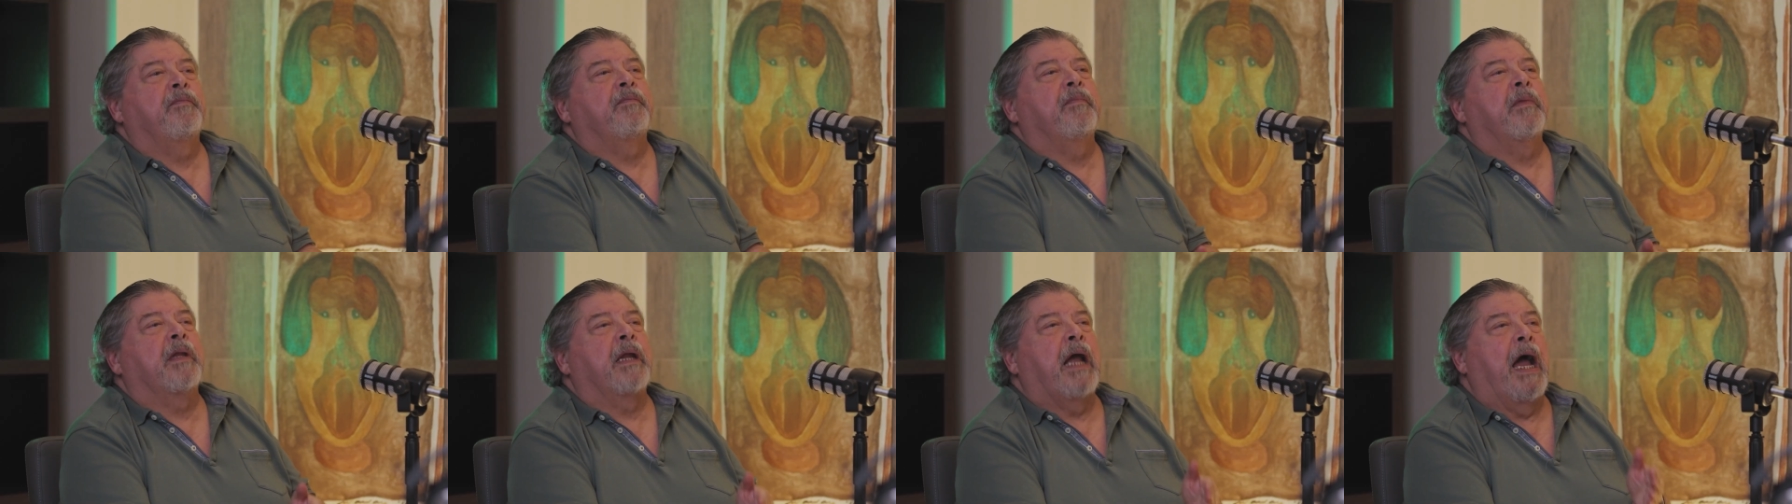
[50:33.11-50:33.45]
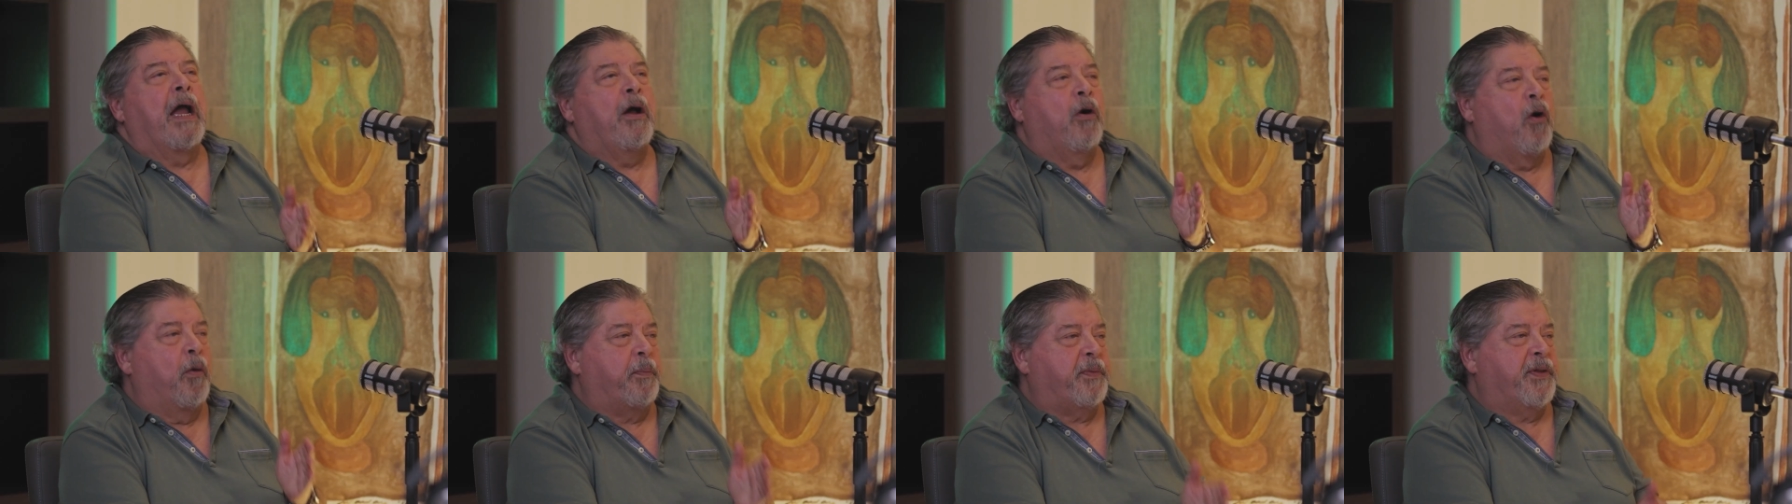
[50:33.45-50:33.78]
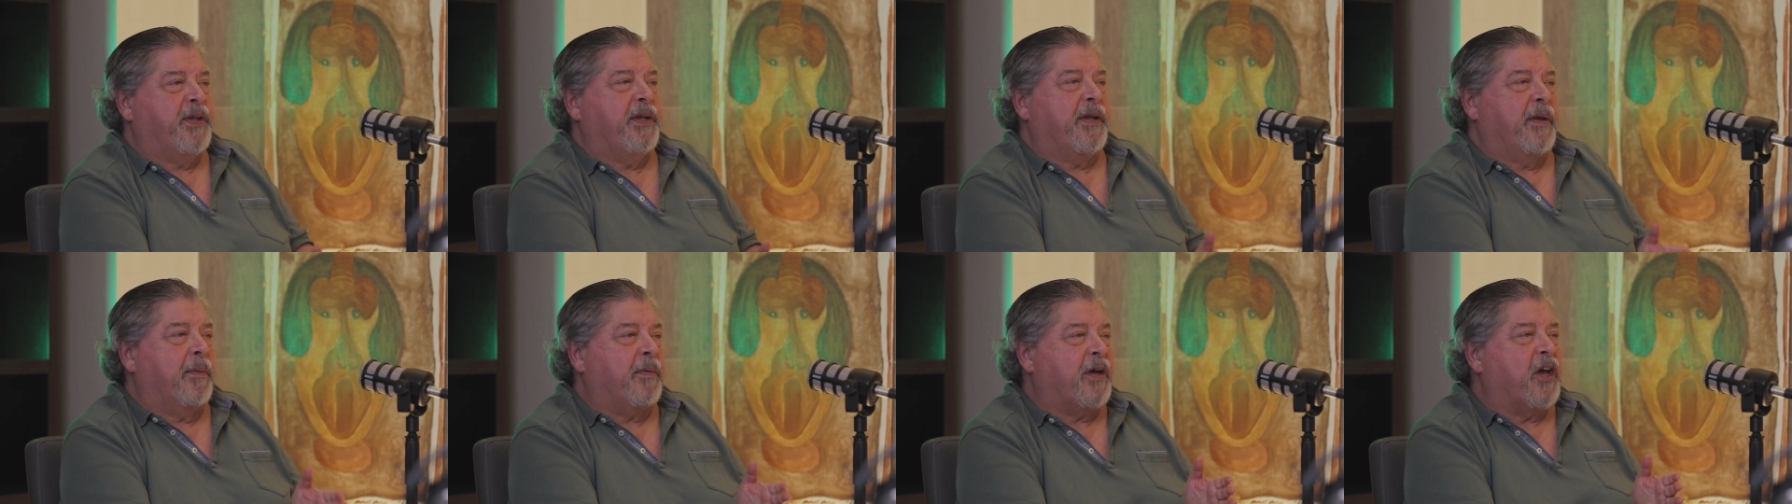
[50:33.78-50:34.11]
I hope...
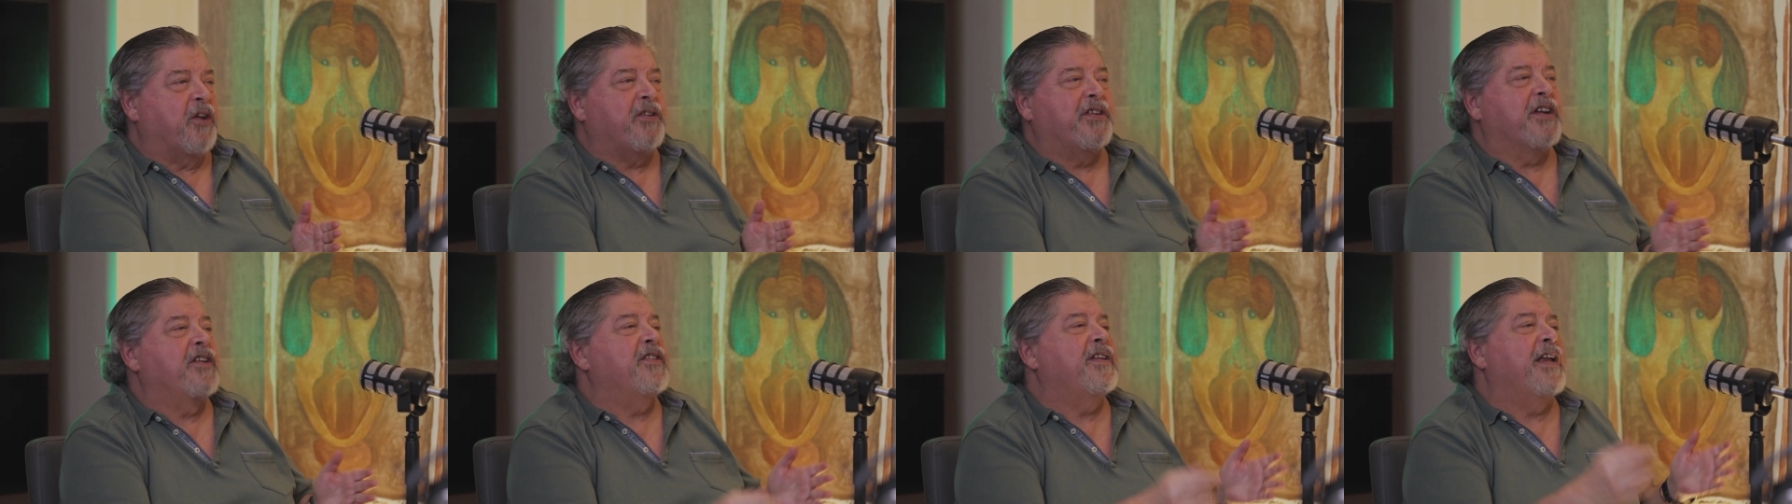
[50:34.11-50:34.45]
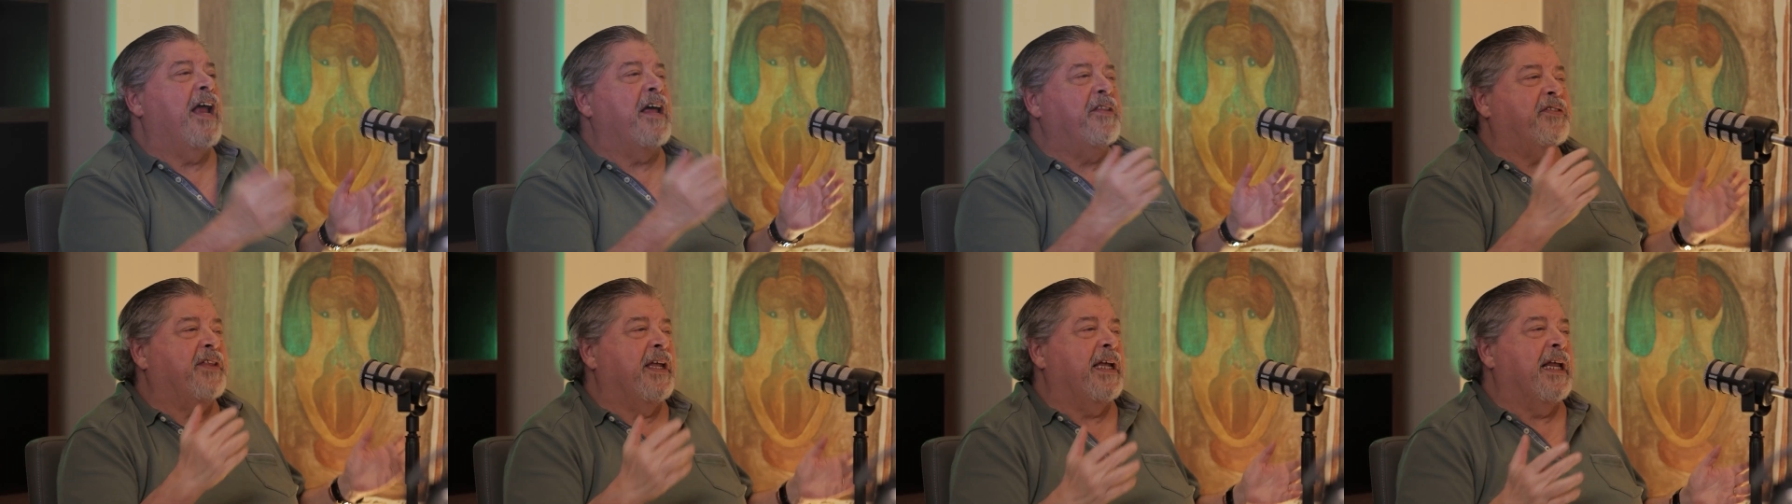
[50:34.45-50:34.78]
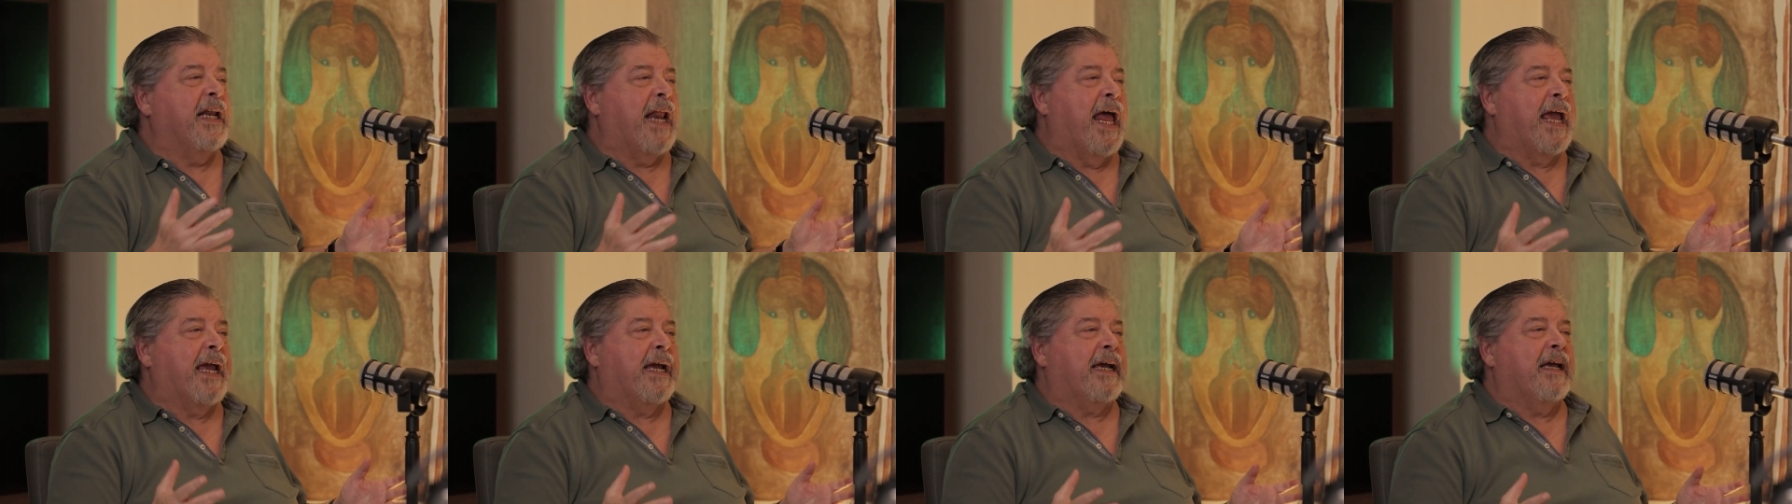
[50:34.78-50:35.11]
Because there's nothing
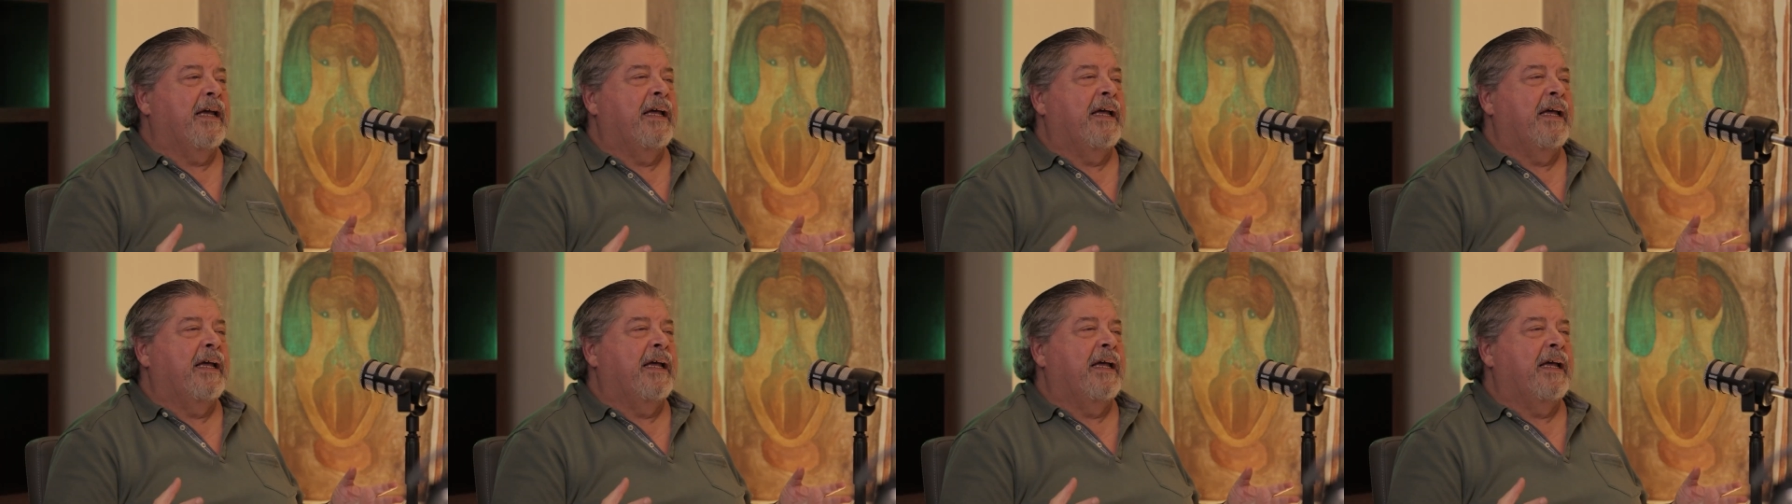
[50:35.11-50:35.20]
like